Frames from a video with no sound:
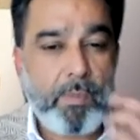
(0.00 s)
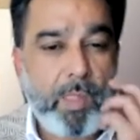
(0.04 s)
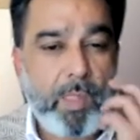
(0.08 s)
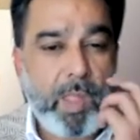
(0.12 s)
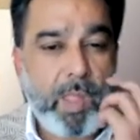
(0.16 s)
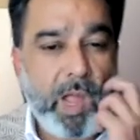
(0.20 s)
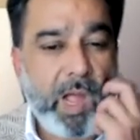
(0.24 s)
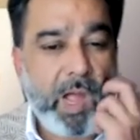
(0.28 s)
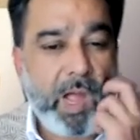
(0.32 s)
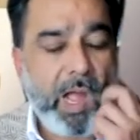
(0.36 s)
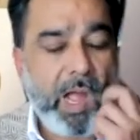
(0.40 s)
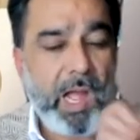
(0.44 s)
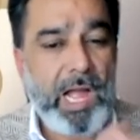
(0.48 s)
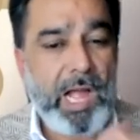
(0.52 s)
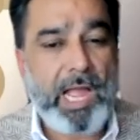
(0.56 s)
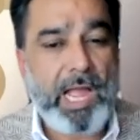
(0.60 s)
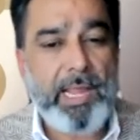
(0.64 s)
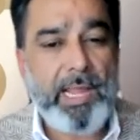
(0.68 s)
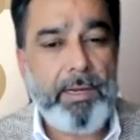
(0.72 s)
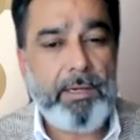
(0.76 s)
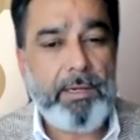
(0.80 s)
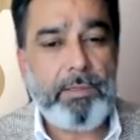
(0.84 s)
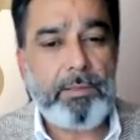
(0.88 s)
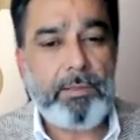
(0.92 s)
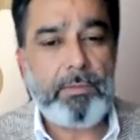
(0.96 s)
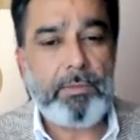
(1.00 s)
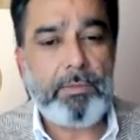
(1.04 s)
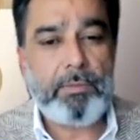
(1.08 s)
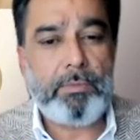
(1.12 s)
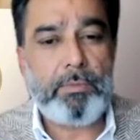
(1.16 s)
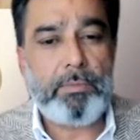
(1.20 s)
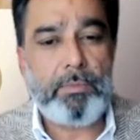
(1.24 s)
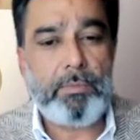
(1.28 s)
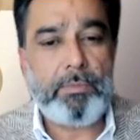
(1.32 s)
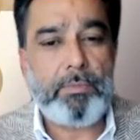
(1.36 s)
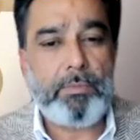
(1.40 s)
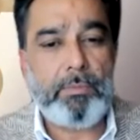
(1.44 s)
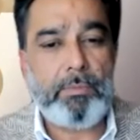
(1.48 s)
Uh, I
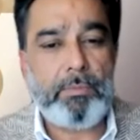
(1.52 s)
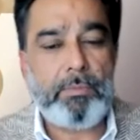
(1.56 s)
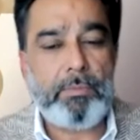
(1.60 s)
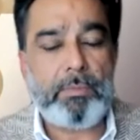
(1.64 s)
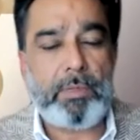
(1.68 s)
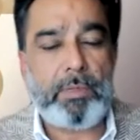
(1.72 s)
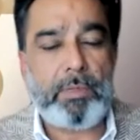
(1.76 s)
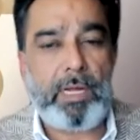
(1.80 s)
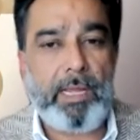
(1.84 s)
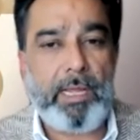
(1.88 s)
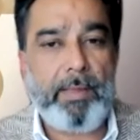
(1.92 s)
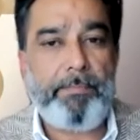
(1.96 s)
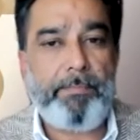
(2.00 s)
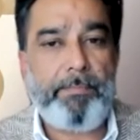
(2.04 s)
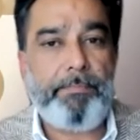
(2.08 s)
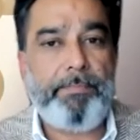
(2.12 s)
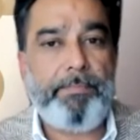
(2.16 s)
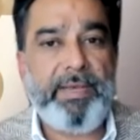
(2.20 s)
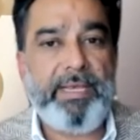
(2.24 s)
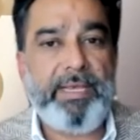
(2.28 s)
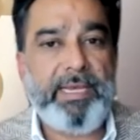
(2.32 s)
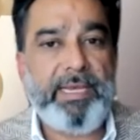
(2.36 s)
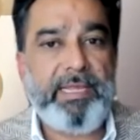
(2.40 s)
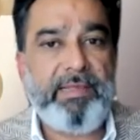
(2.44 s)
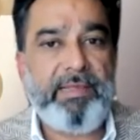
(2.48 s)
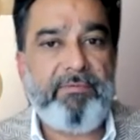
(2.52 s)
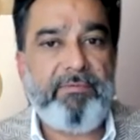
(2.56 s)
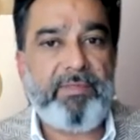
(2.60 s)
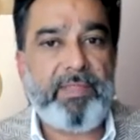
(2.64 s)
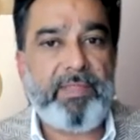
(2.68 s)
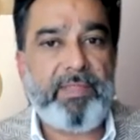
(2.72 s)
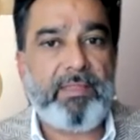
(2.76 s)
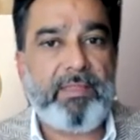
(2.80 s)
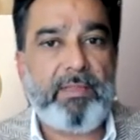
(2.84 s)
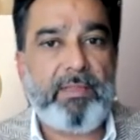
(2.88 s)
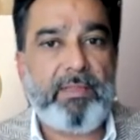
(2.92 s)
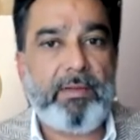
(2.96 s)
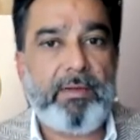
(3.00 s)
I believe
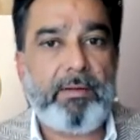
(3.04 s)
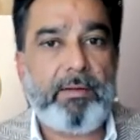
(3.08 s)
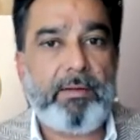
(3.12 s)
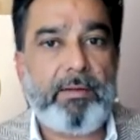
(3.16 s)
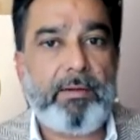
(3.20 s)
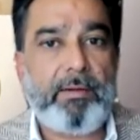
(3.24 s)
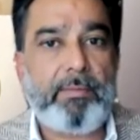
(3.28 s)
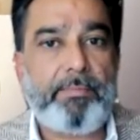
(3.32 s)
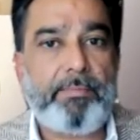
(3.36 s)
that the